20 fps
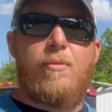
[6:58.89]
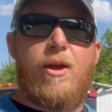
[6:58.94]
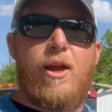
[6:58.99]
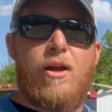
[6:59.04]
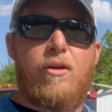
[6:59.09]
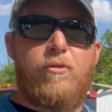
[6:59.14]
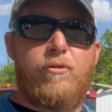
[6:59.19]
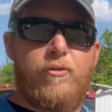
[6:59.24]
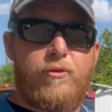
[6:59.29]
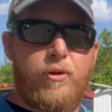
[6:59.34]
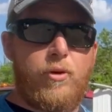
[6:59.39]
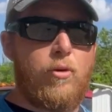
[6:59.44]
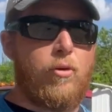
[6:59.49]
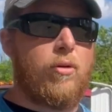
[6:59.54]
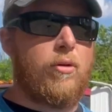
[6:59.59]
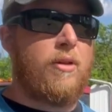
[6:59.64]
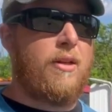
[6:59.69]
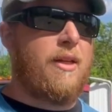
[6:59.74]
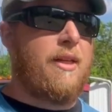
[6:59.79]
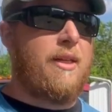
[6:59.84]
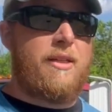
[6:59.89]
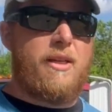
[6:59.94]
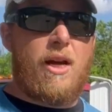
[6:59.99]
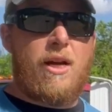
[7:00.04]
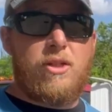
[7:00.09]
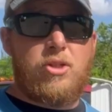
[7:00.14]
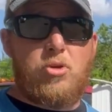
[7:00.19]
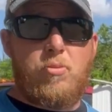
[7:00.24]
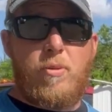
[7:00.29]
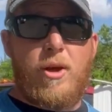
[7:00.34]
and fuel,
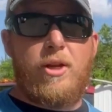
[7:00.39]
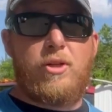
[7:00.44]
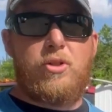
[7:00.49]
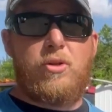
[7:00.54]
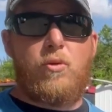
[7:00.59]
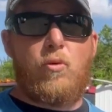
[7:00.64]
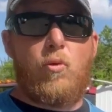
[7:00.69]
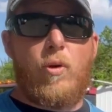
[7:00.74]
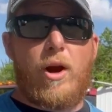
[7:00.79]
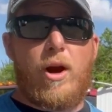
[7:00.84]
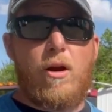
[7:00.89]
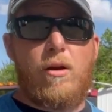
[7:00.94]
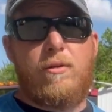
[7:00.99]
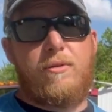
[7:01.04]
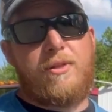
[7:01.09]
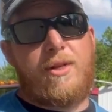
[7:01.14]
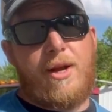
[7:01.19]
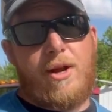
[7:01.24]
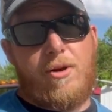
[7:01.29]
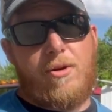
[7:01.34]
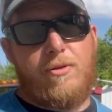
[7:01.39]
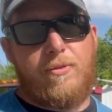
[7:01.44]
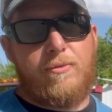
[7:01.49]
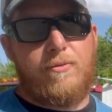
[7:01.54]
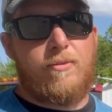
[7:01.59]
not to mention wear and tear.